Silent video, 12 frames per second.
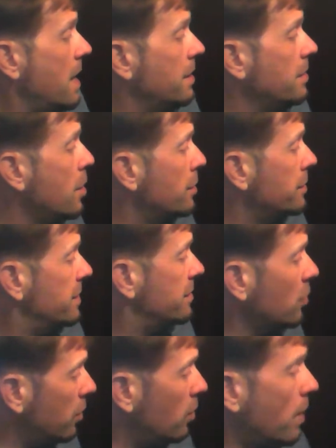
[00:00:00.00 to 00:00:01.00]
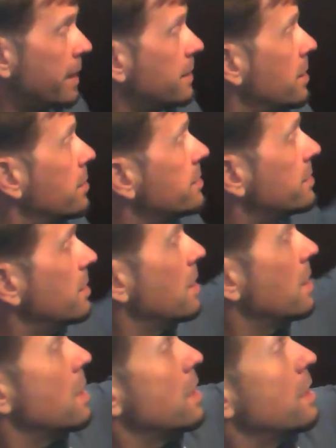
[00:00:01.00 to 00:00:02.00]
And you notice it's all the white notes.
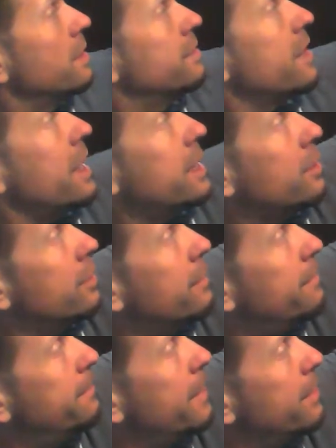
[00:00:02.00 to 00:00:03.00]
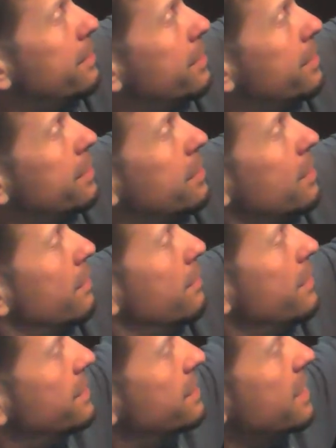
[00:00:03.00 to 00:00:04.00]
Starting on the 5th
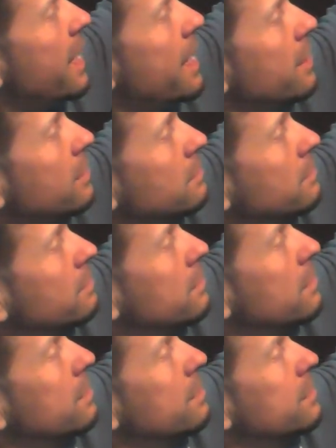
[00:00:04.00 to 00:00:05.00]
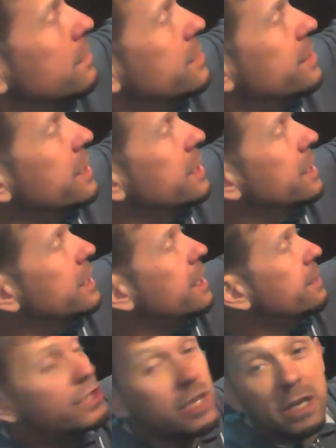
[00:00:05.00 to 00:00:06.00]
of this scale, C, D, E,
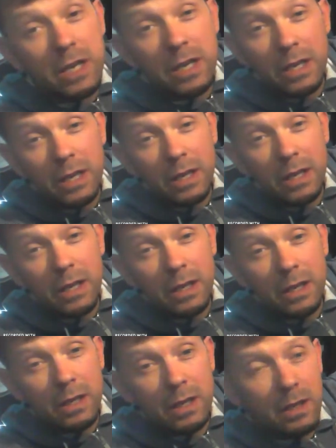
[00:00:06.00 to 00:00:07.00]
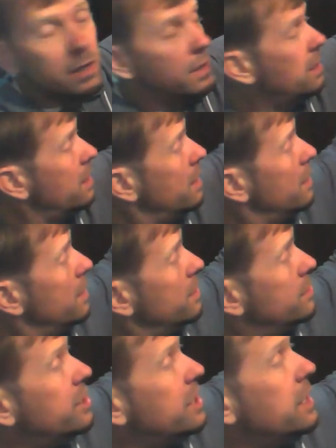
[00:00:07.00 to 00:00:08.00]
F, G,
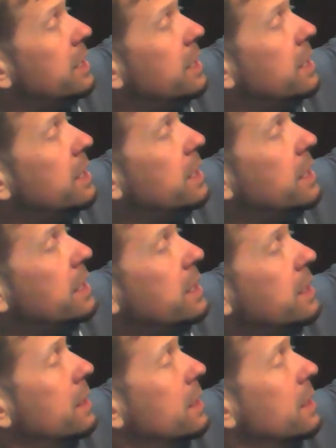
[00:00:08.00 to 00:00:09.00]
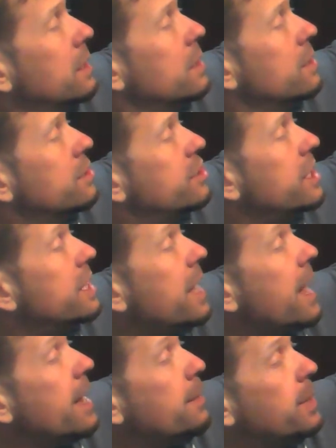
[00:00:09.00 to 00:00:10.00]
G, G,
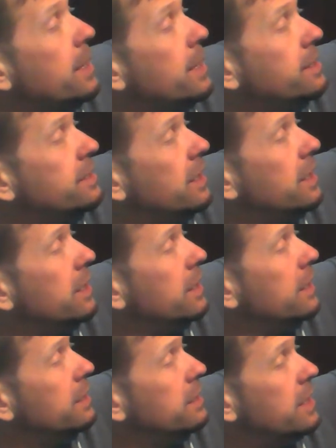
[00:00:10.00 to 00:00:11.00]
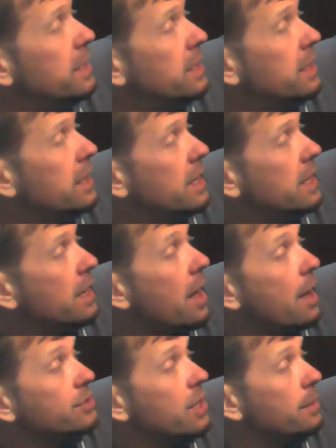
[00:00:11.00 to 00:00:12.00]
A, B, C, D, E,
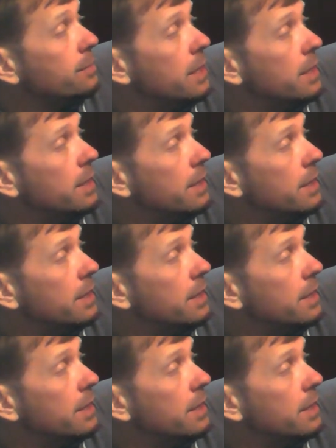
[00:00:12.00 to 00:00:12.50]
F sharp, G,